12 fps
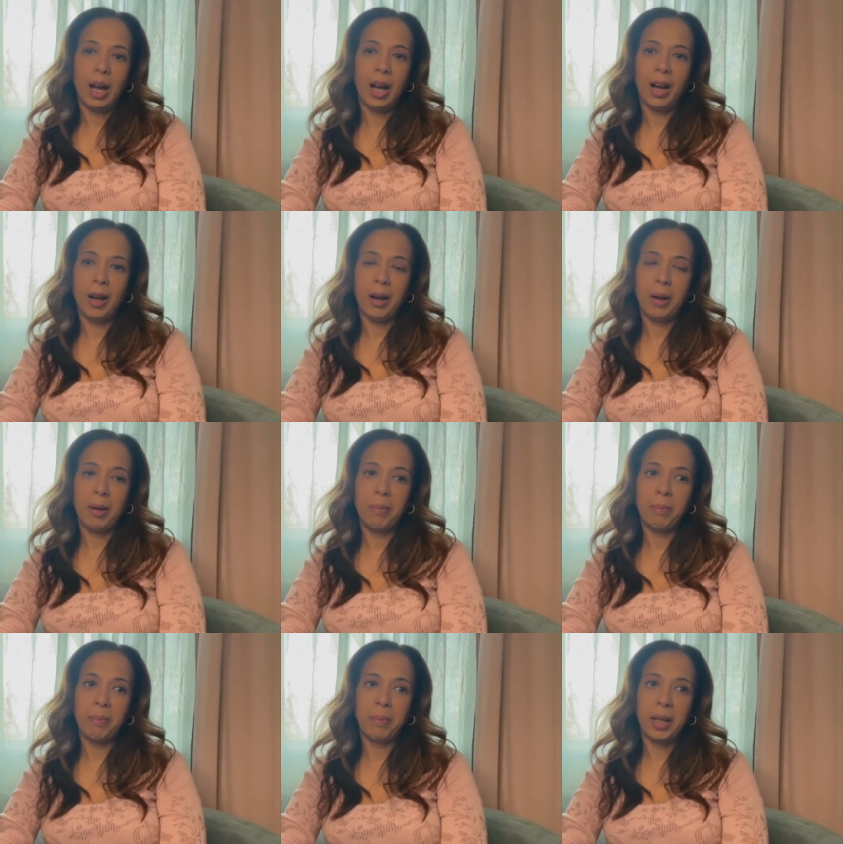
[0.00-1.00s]

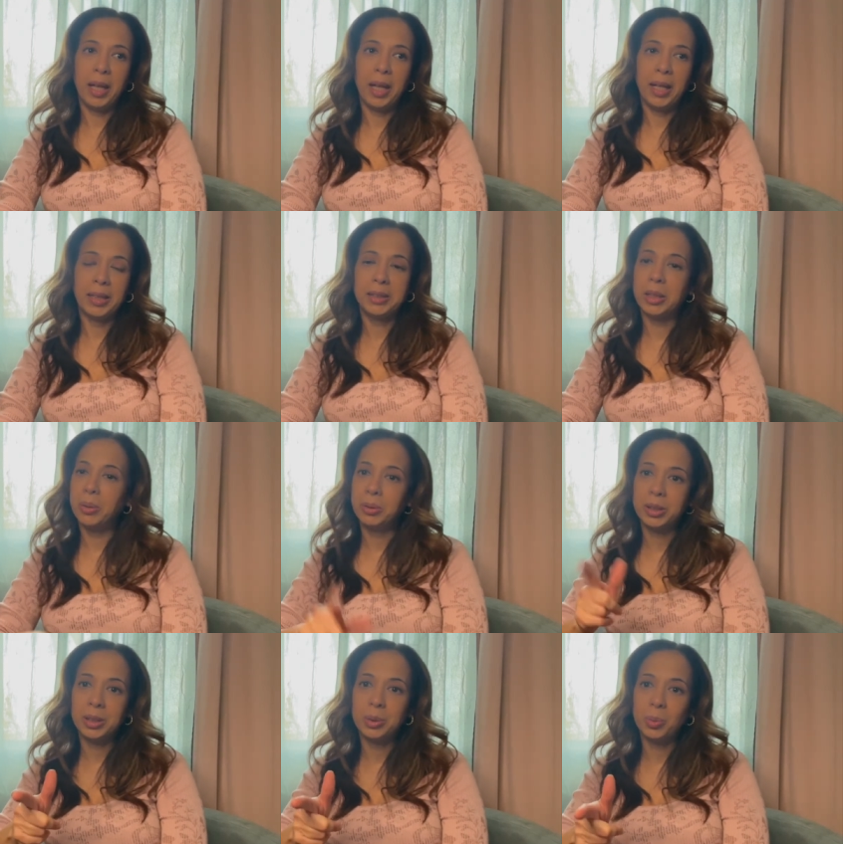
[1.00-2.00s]
Um, and so
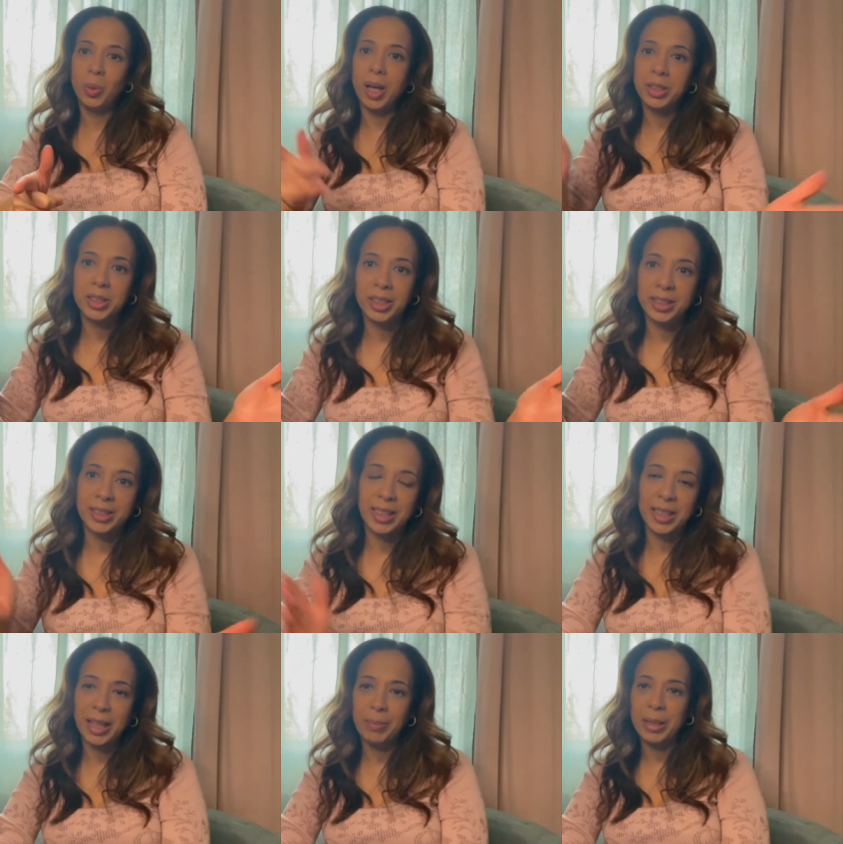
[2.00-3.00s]
just watch it
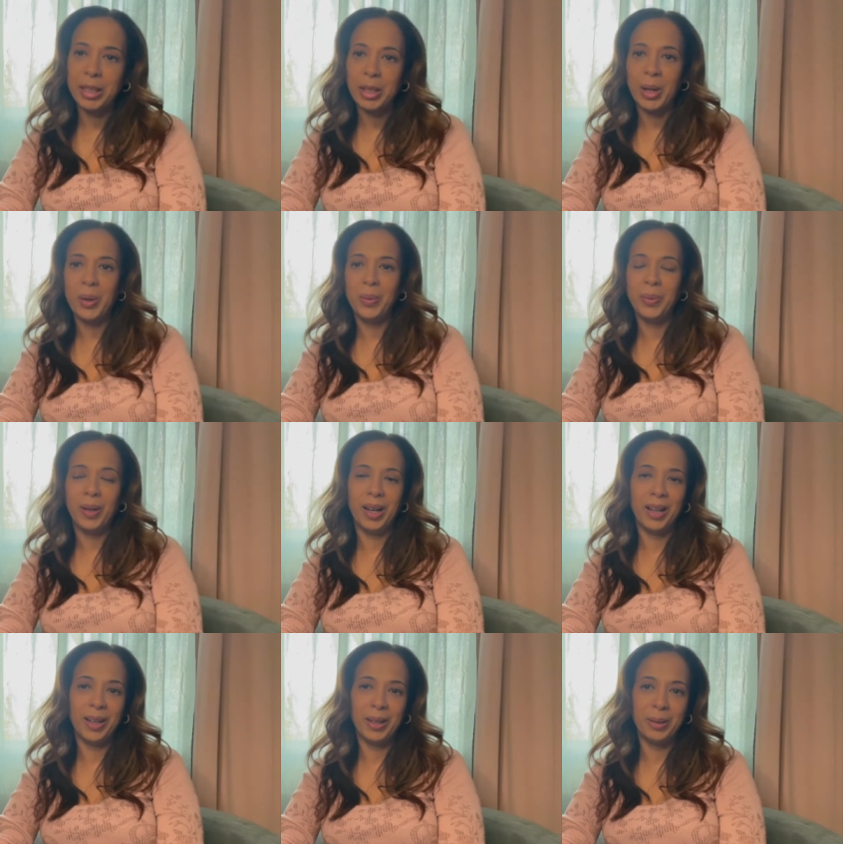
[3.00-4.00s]
and let me know.
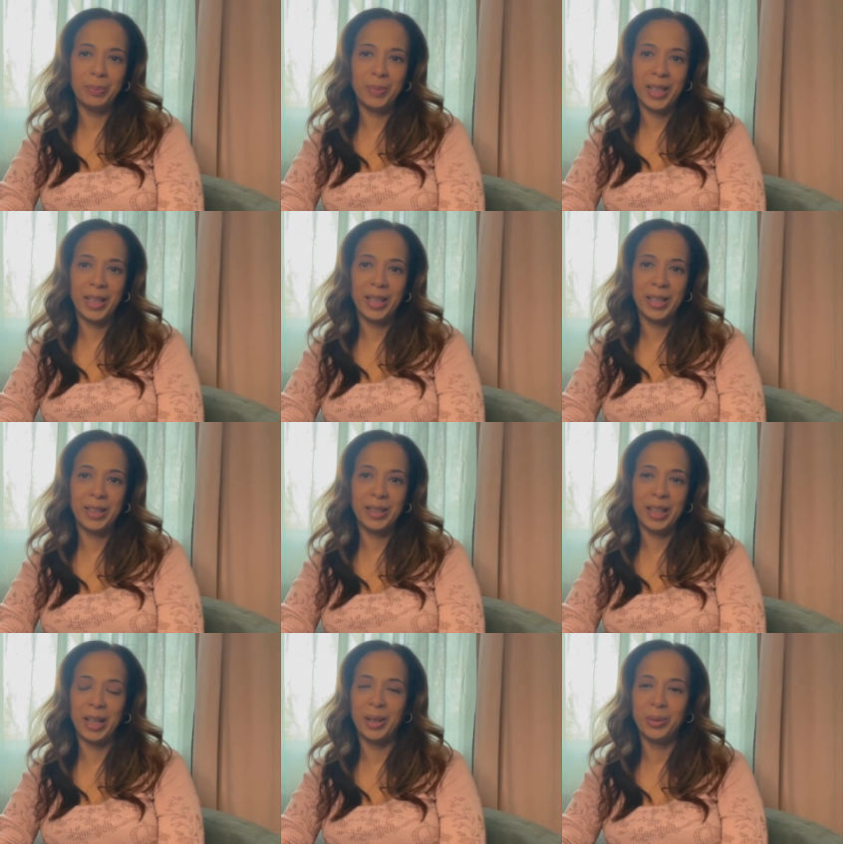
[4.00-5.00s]
Um, and
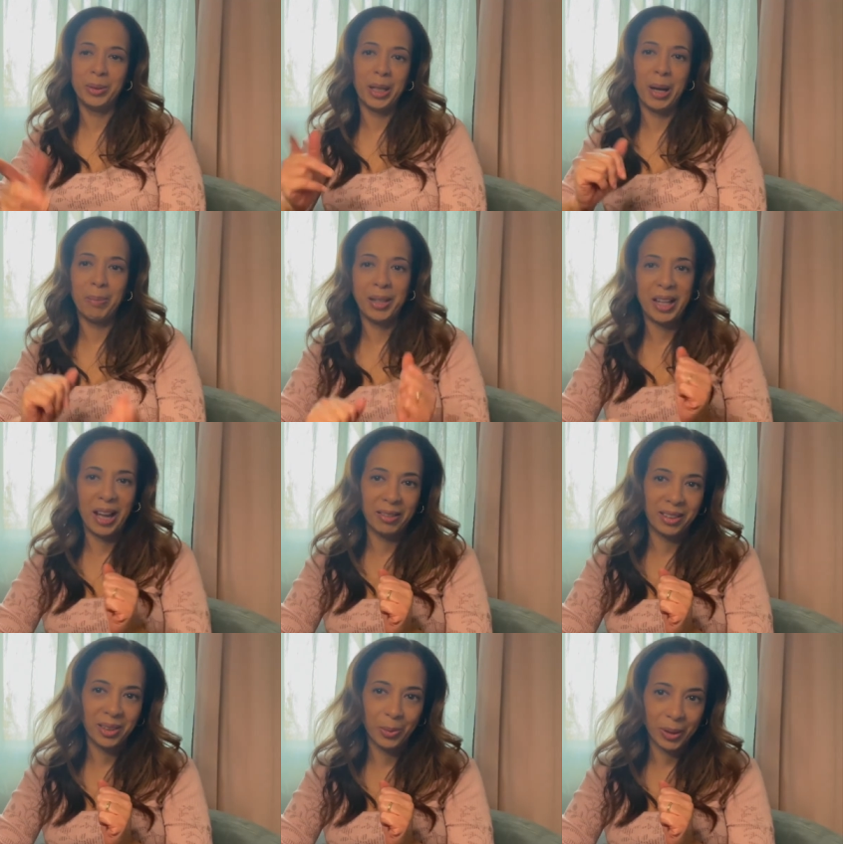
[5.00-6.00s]
I'll comment
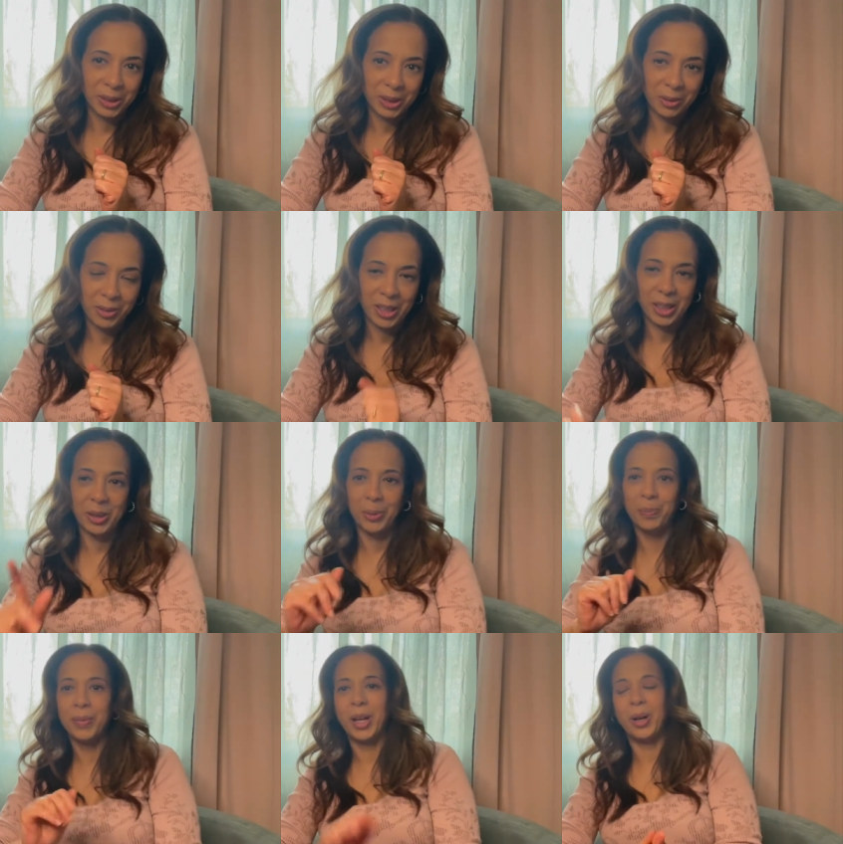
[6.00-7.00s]
after you watch the video.
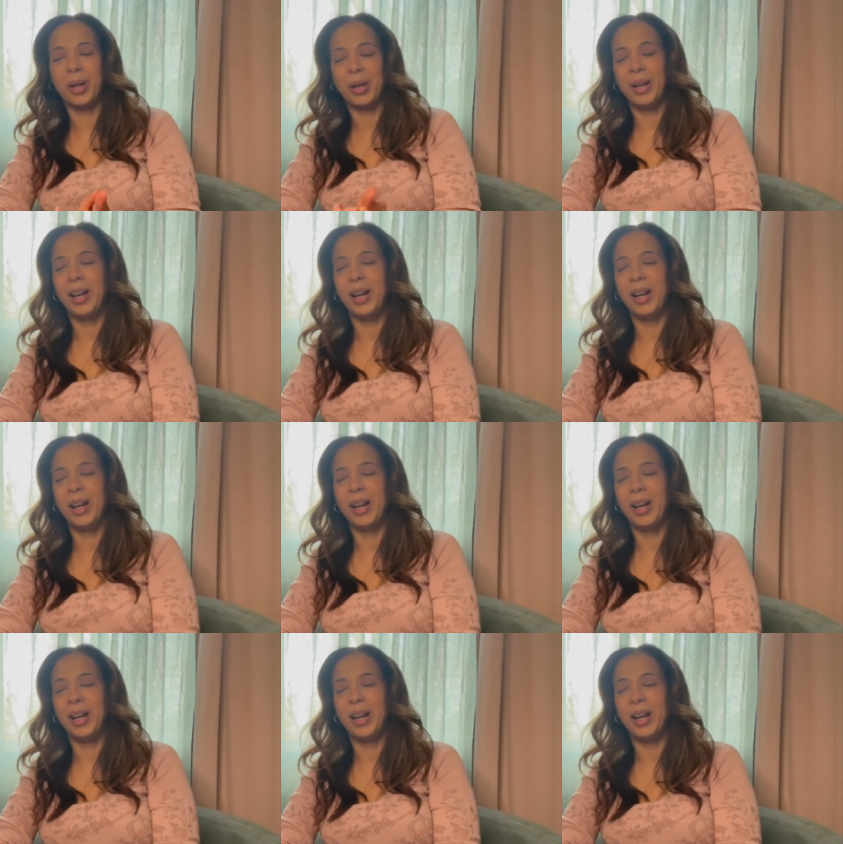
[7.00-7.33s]
Okay.